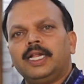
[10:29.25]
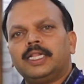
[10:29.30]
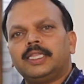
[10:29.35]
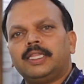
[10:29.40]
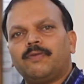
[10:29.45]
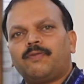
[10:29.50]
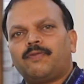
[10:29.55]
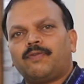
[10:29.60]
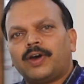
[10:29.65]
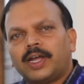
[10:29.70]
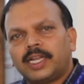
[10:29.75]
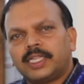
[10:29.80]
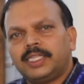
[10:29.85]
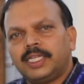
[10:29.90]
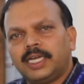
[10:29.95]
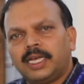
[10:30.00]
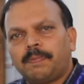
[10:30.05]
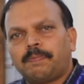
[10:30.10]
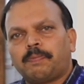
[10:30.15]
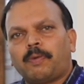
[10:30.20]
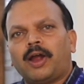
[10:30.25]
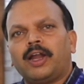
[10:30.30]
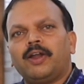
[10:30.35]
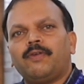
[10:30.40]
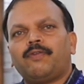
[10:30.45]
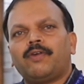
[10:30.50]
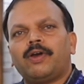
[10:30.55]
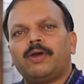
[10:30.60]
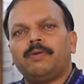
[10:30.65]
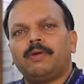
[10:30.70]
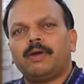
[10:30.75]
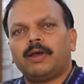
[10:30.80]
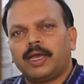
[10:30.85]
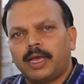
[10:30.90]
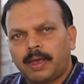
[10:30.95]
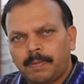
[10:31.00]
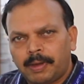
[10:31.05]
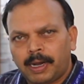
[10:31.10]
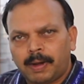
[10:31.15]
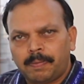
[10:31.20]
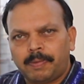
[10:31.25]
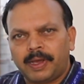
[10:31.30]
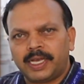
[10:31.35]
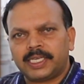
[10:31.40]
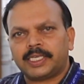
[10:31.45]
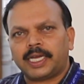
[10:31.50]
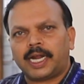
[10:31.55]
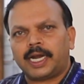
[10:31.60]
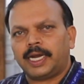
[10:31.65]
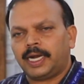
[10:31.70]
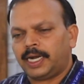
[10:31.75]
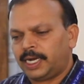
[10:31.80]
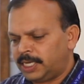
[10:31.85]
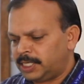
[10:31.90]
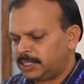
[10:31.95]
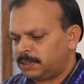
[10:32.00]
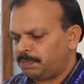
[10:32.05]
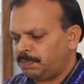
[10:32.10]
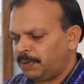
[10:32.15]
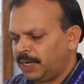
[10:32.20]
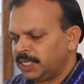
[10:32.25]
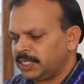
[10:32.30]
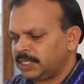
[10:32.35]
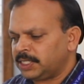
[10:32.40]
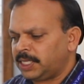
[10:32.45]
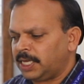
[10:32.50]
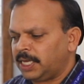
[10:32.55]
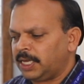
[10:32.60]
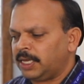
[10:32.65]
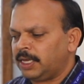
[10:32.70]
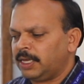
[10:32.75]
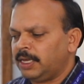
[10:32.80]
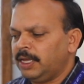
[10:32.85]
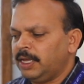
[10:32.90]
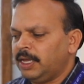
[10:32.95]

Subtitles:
The further 0.5 ml base added brings the